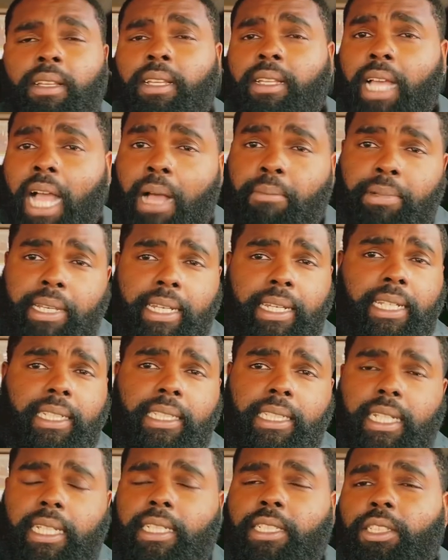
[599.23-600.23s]
I'm getting
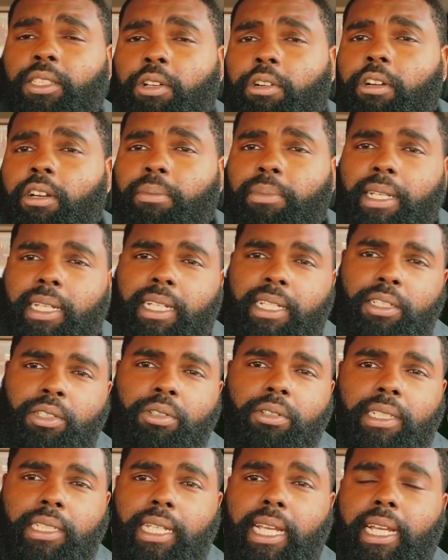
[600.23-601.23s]
into this story because
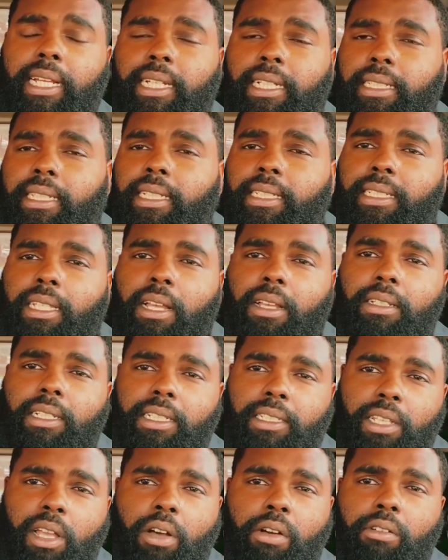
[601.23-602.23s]
you're saying that this
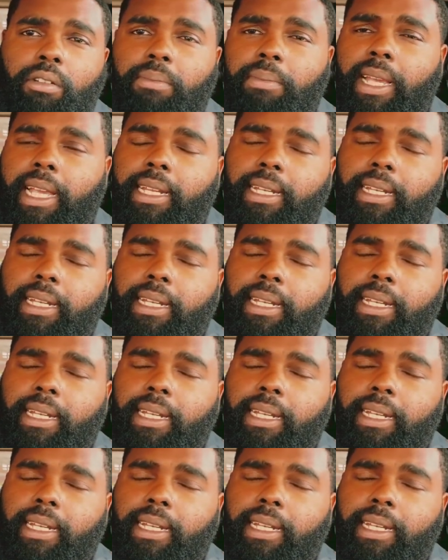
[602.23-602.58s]
this older man